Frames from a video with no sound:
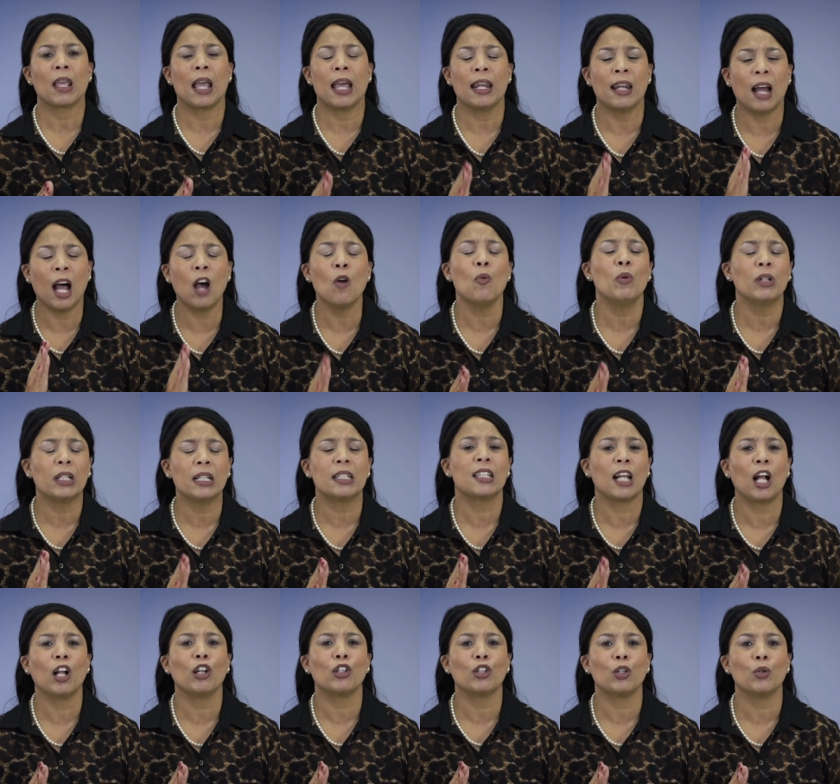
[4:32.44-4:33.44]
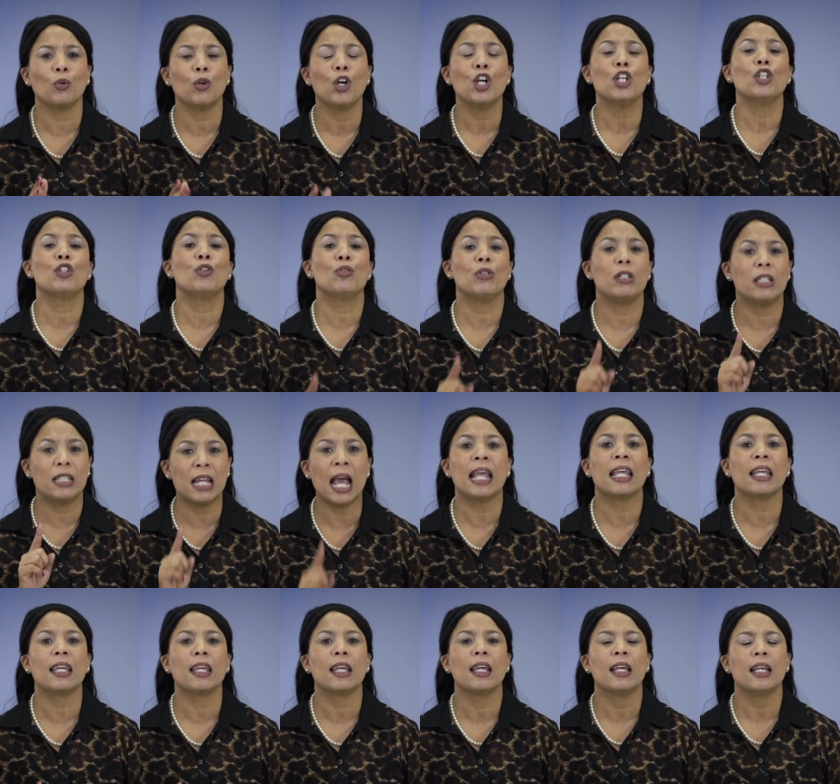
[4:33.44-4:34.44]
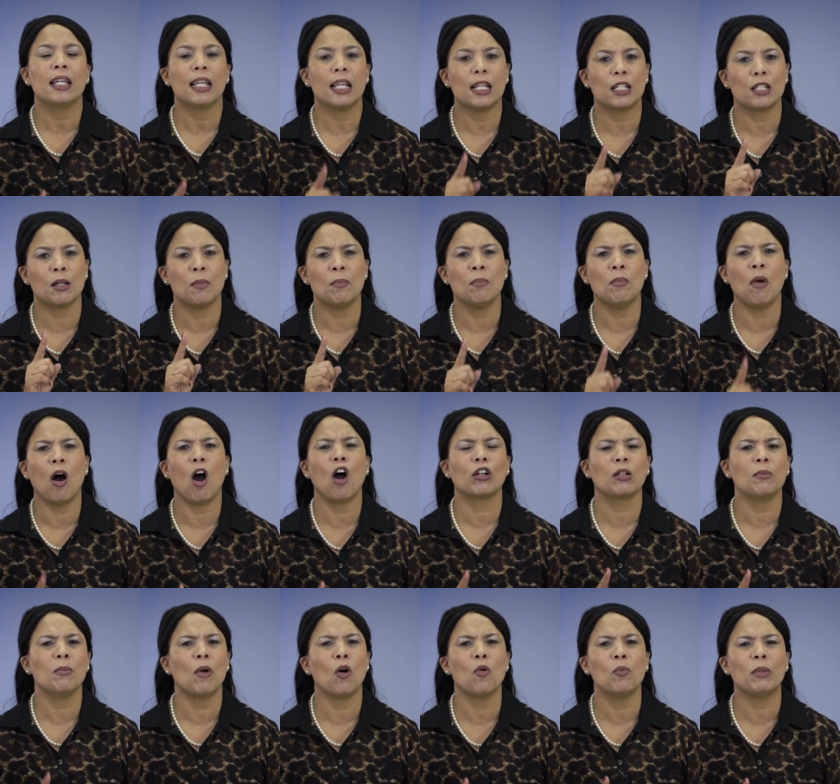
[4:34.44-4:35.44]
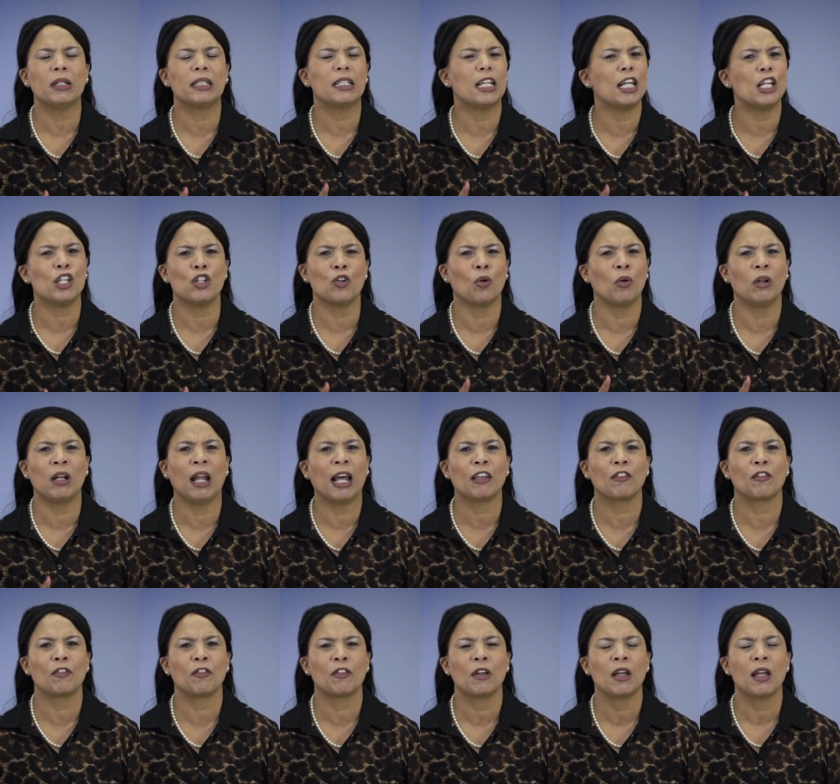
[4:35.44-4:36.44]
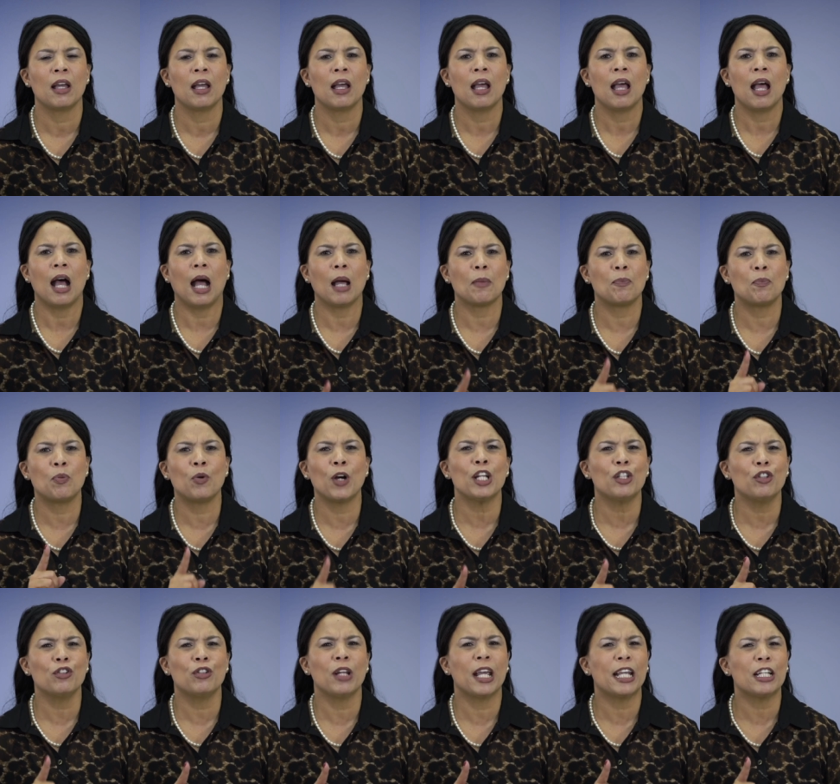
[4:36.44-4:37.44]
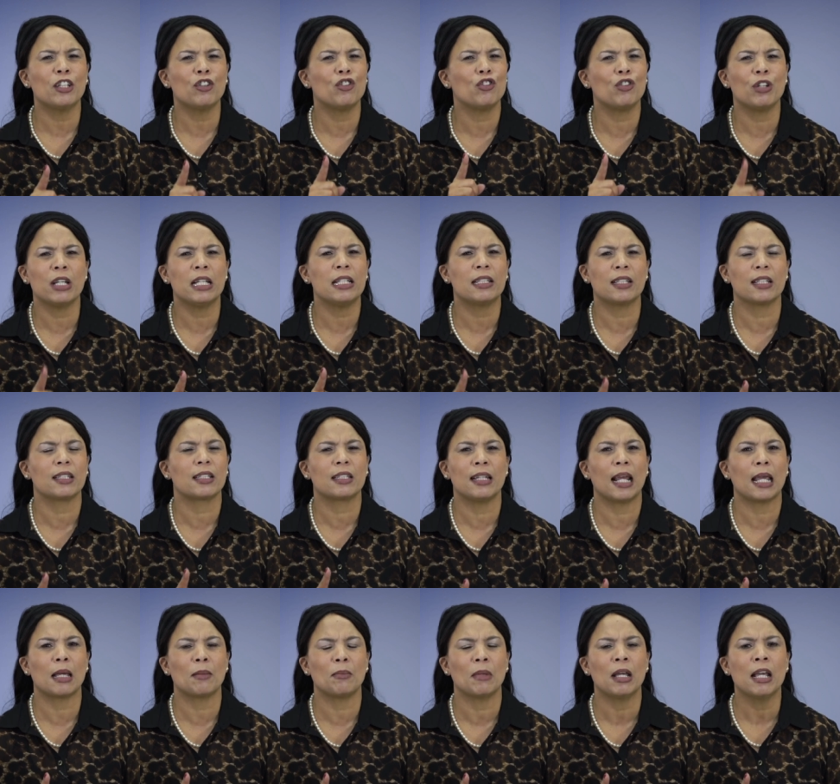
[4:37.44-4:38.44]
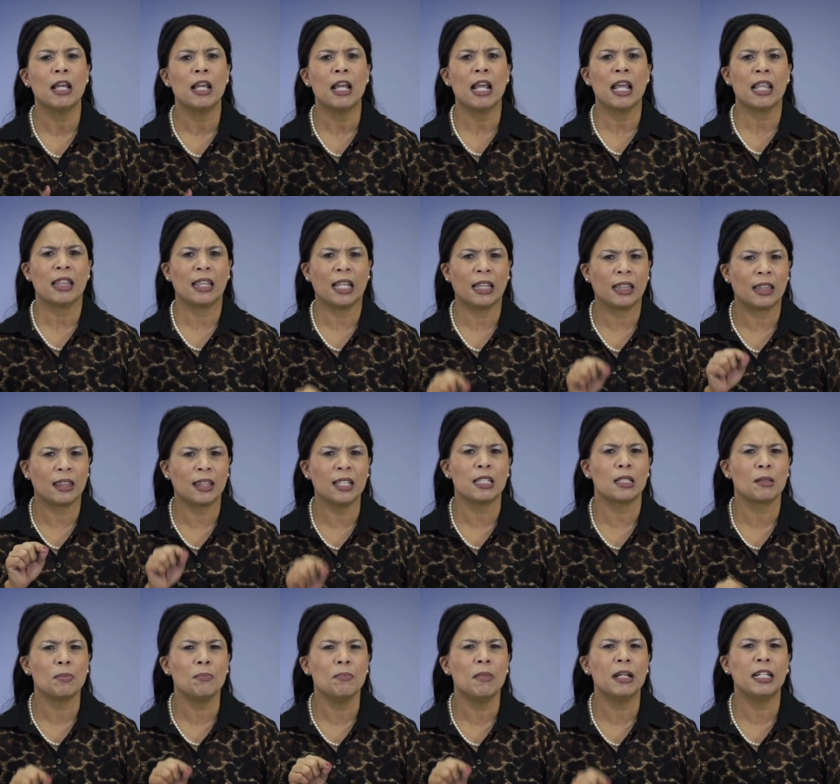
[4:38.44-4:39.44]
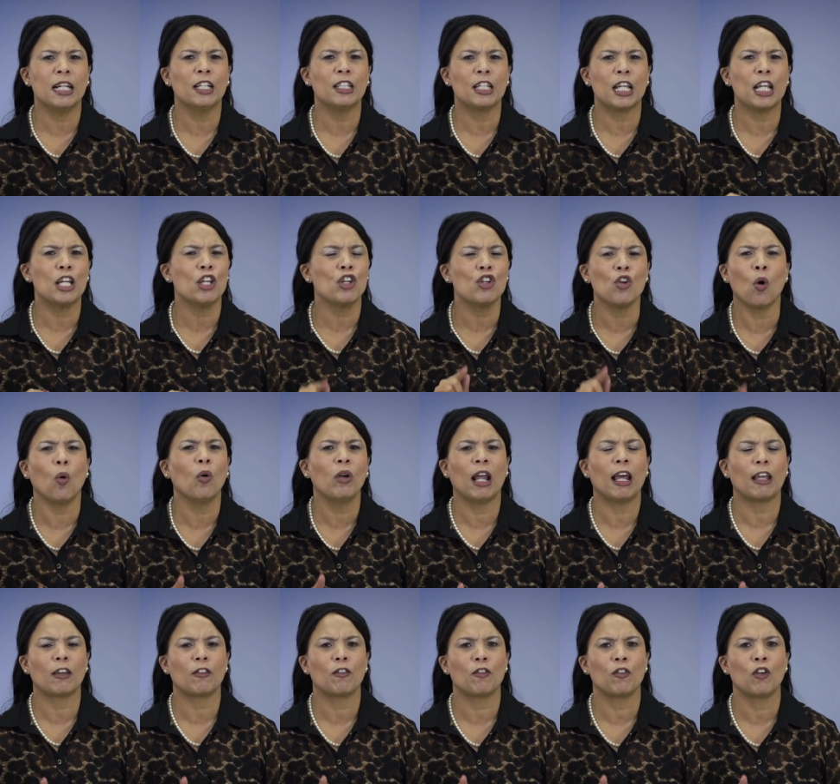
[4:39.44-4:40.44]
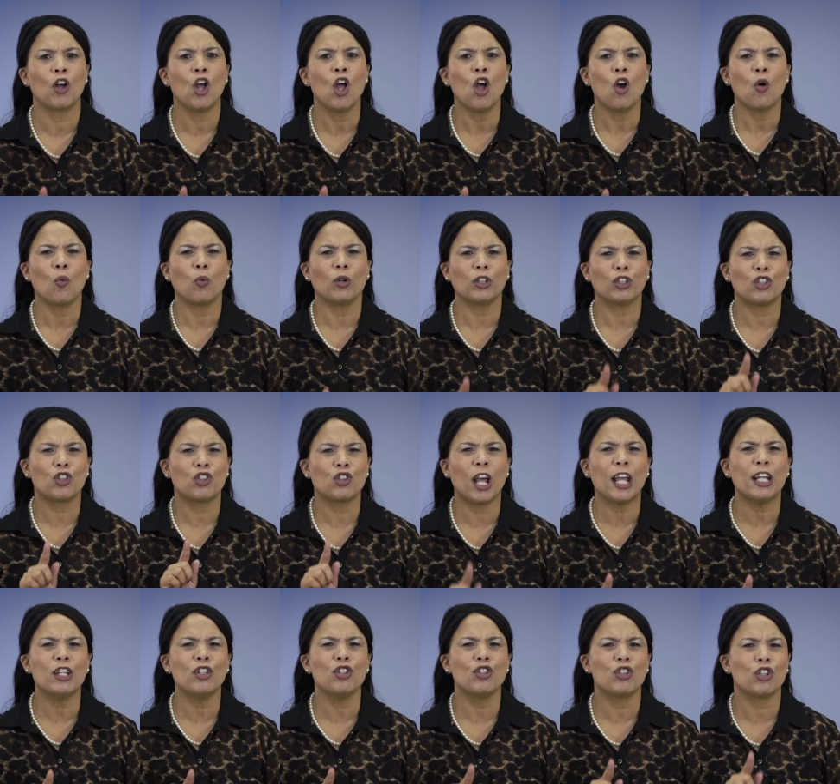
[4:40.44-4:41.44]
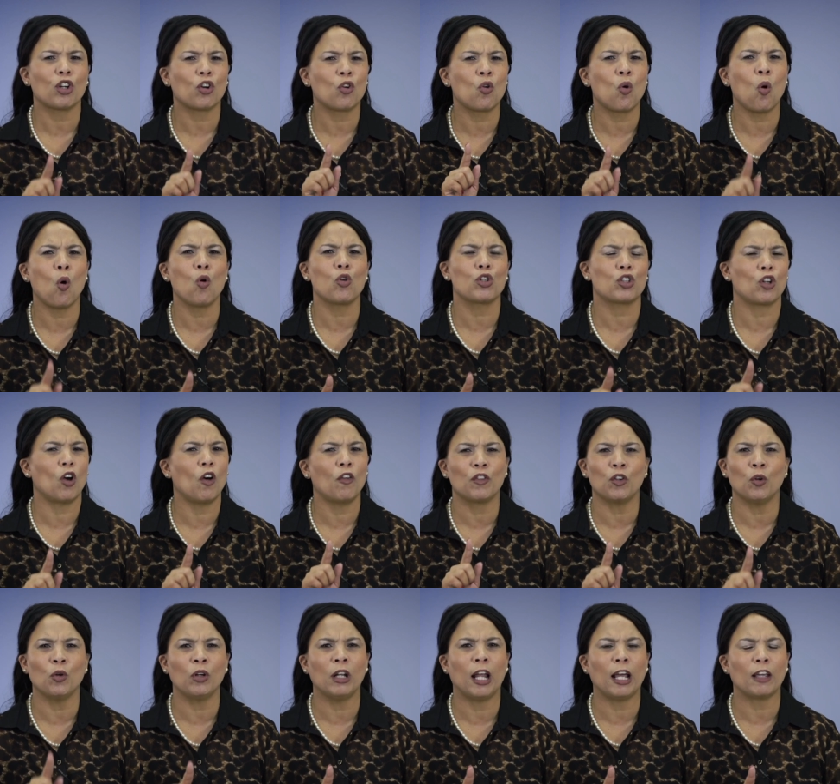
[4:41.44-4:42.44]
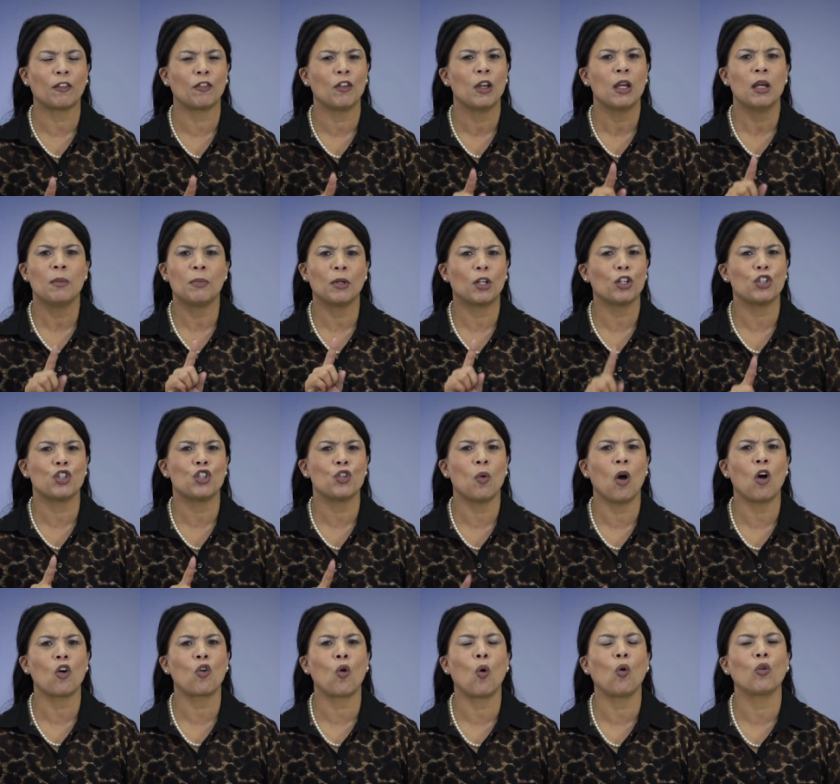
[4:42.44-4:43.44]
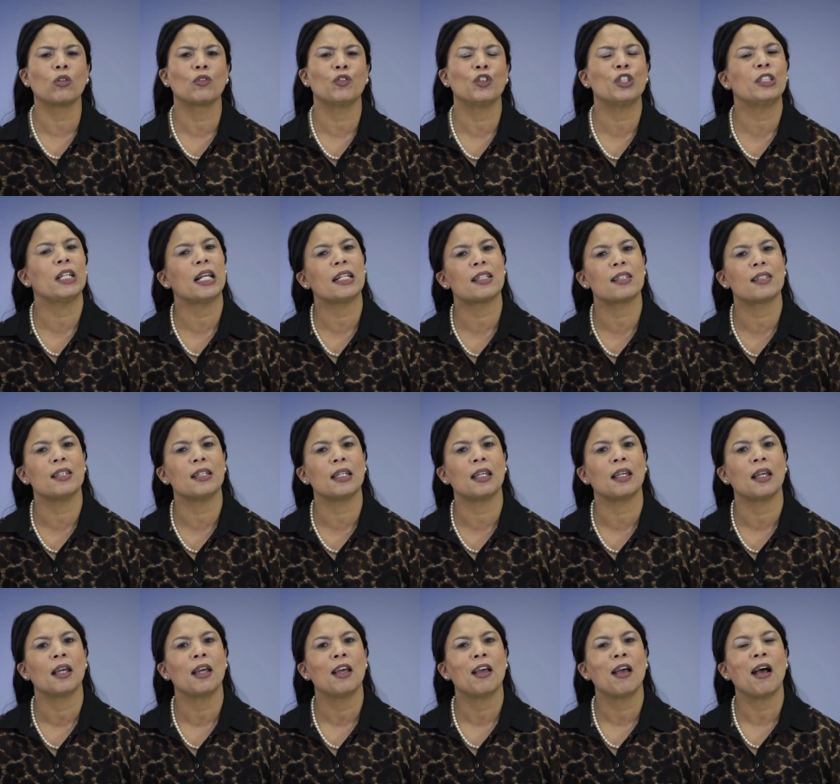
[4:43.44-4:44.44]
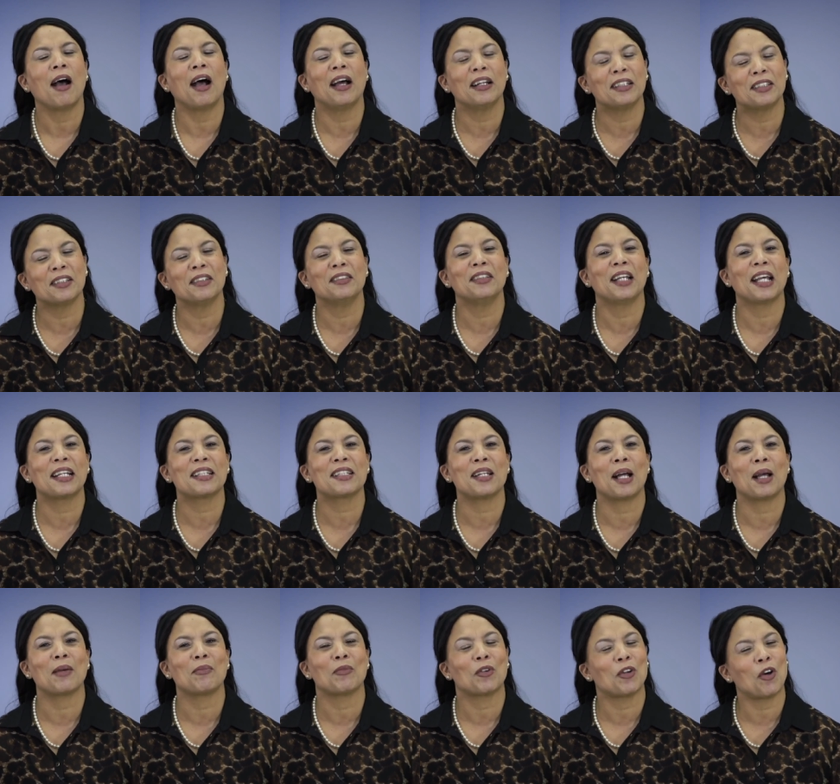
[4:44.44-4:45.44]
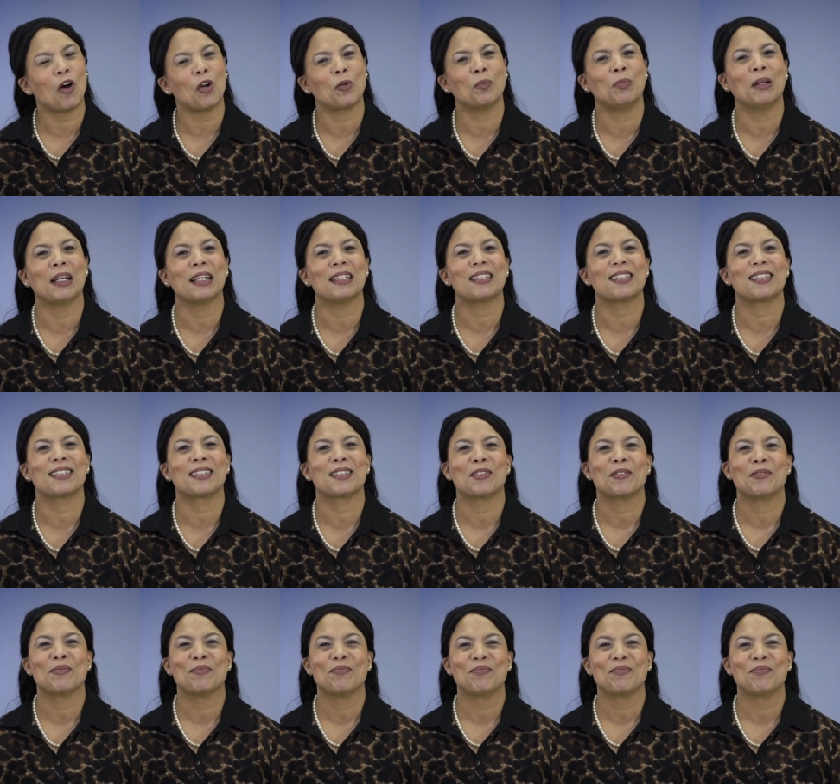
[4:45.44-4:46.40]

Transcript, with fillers: And I want to tell you, today is a marked moment in your life. I pray today in Jesus' name that this minute in your life will change the course of your life because you are called for destiny. Until next time, God bless.